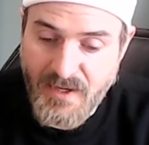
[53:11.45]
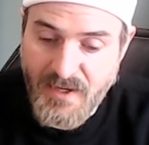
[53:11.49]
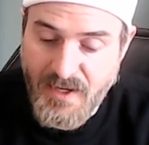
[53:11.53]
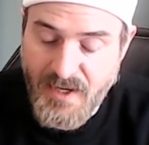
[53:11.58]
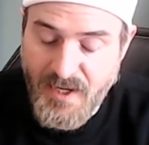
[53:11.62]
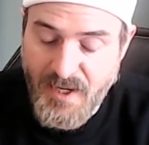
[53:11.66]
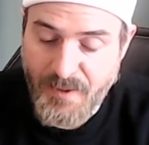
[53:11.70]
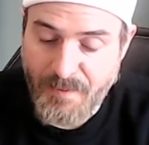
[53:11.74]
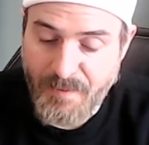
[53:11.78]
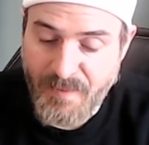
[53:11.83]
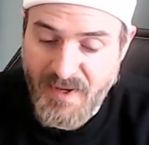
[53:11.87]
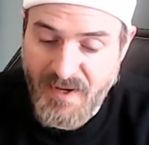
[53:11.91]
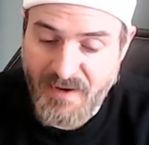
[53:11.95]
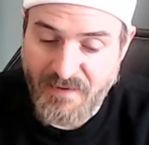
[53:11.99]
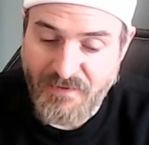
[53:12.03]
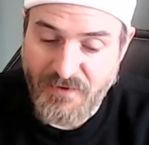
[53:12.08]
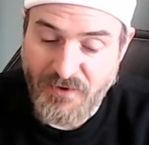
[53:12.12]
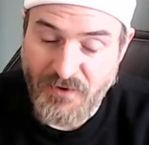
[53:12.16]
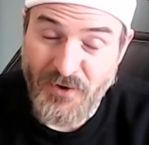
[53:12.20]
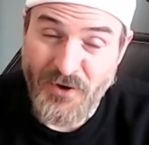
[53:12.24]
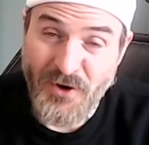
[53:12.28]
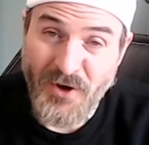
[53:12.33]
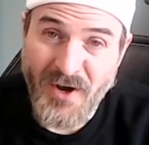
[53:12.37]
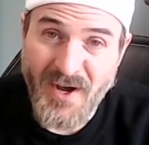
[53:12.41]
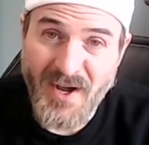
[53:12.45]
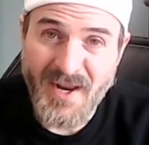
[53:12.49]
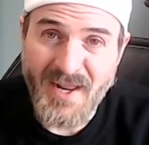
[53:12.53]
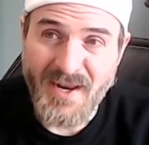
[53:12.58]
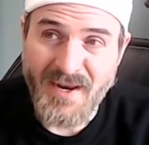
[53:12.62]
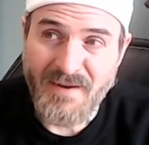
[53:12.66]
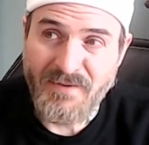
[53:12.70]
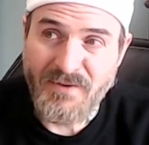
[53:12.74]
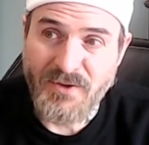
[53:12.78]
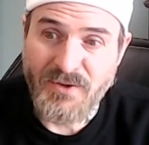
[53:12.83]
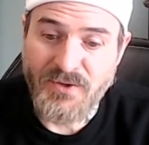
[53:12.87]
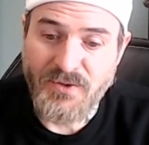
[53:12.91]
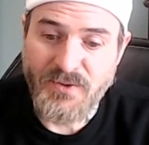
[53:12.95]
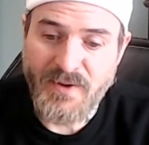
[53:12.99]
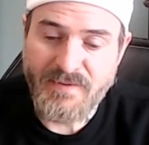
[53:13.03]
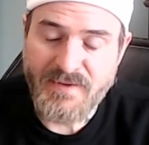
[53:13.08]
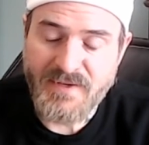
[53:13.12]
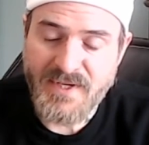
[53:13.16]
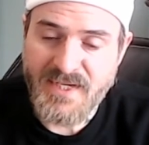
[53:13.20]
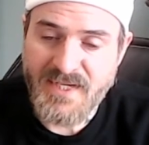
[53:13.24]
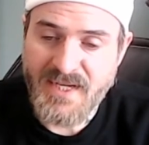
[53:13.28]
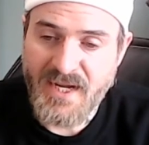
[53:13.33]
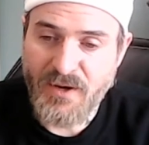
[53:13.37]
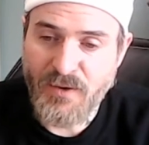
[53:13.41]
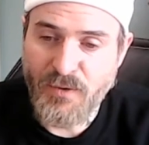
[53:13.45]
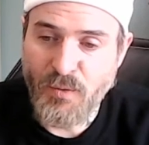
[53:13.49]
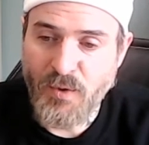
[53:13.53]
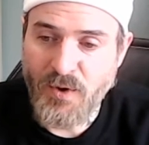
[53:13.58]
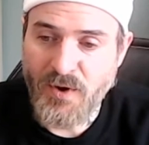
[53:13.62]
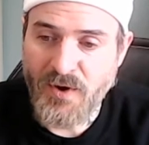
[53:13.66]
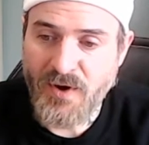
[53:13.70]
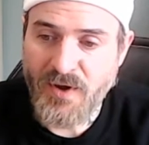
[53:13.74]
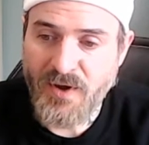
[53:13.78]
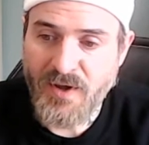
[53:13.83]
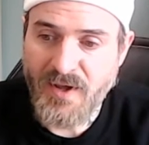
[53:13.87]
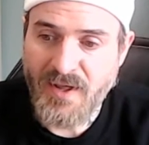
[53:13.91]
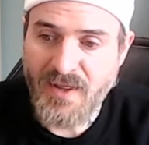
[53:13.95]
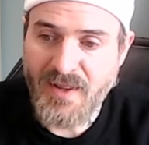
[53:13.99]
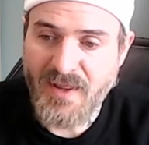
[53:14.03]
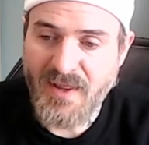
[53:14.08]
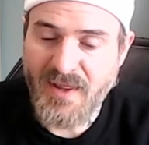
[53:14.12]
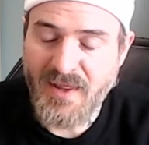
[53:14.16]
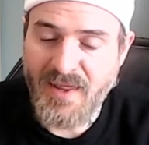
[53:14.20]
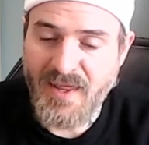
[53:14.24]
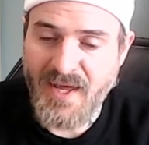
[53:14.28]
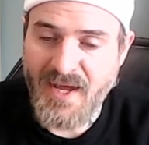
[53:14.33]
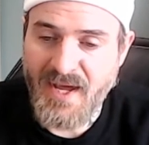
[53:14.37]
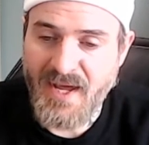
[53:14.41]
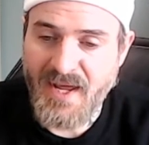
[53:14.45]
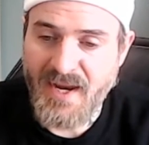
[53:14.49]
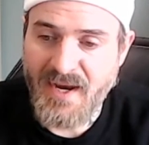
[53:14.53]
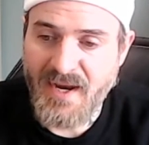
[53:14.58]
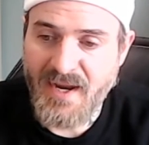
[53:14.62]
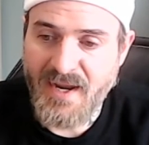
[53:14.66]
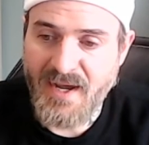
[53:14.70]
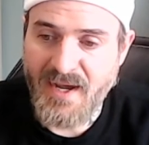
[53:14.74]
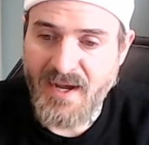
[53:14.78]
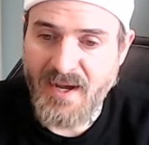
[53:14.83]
And if you're not, and if you do have to take work that